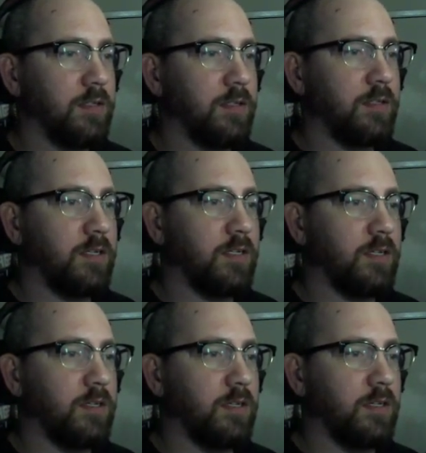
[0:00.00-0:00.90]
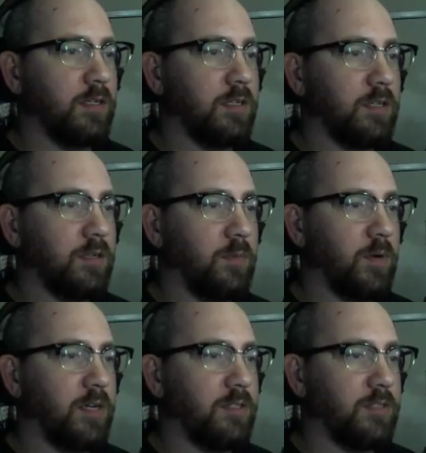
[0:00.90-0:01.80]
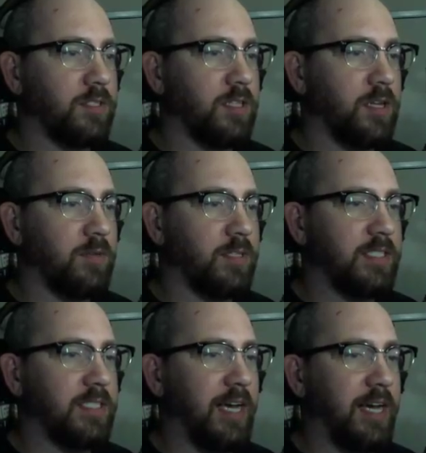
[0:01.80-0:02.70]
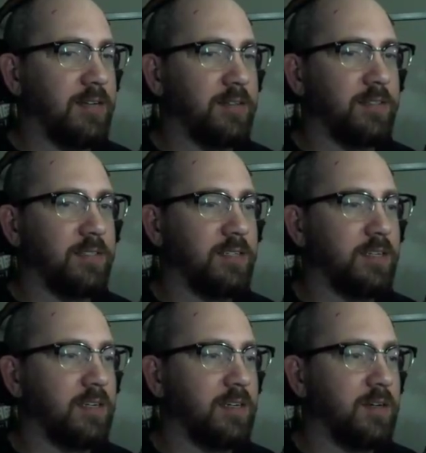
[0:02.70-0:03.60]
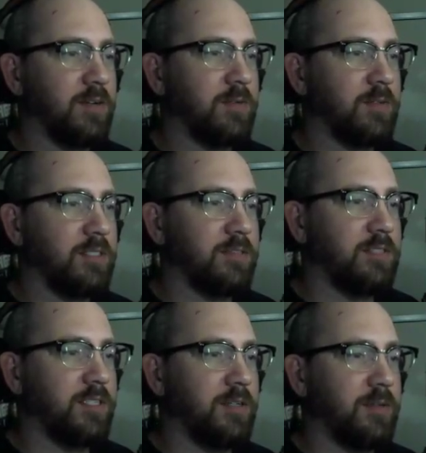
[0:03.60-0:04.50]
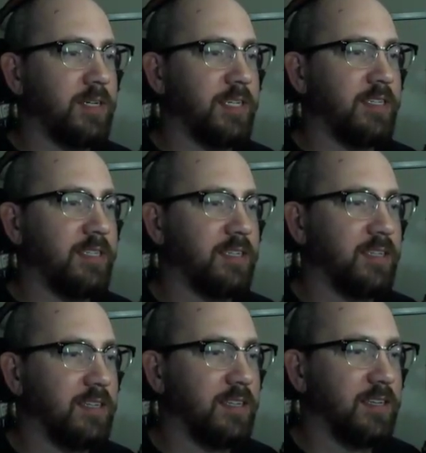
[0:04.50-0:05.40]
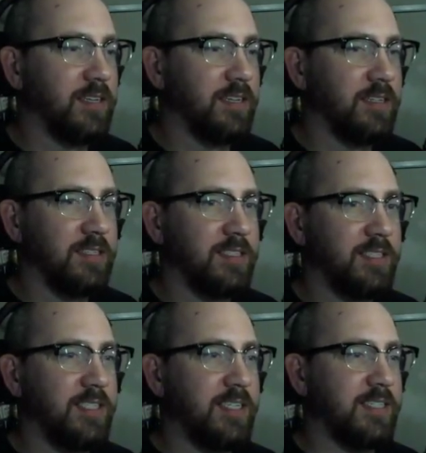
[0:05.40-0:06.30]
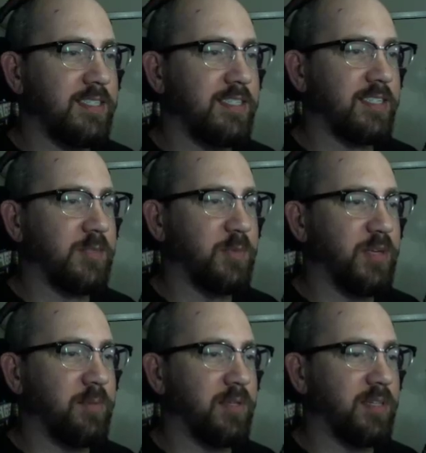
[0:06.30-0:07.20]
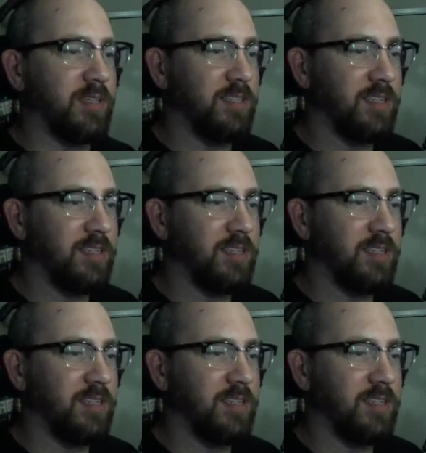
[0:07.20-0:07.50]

Ugh, ugh. Why are you slowing down? What are you doing? Jesus, people.